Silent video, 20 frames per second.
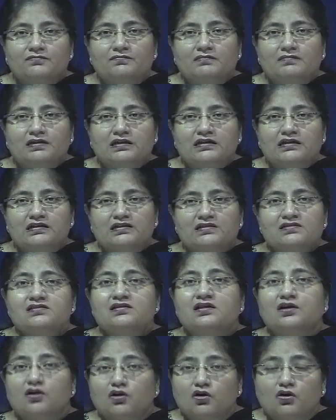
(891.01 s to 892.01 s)
it is
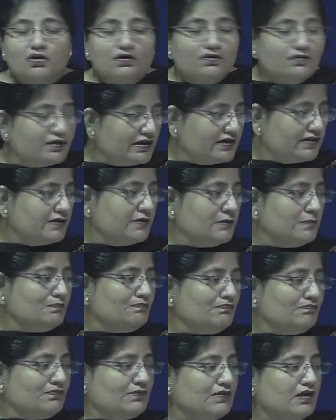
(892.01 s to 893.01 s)
all right.
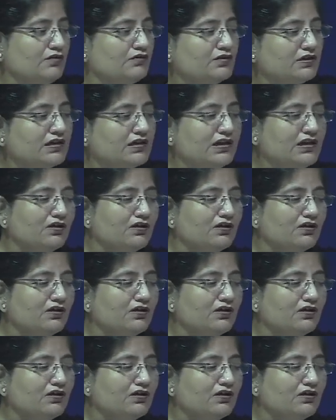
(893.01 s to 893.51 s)
Now the key